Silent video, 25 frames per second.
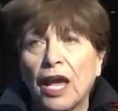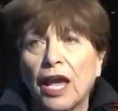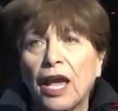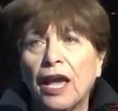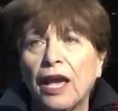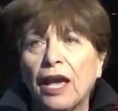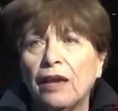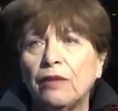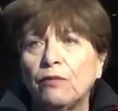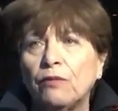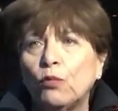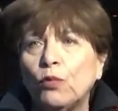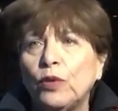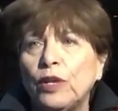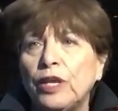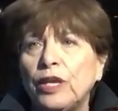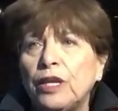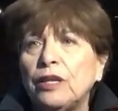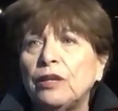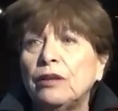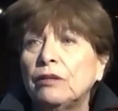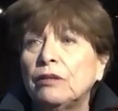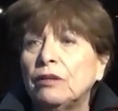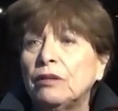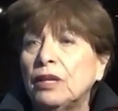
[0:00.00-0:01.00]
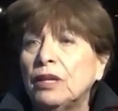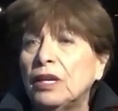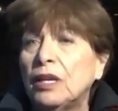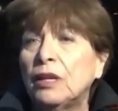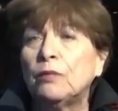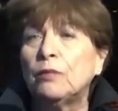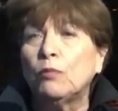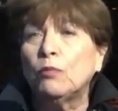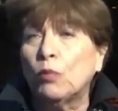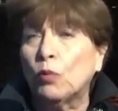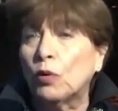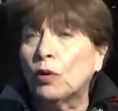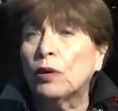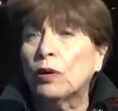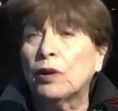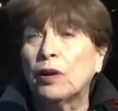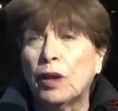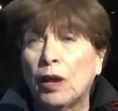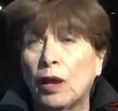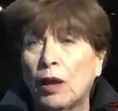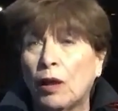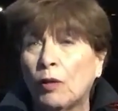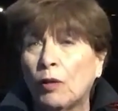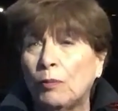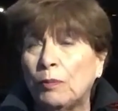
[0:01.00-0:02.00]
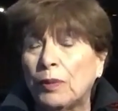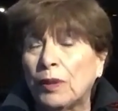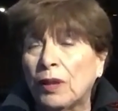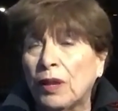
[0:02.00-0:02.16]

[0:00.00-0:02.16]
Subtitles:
and we need more help.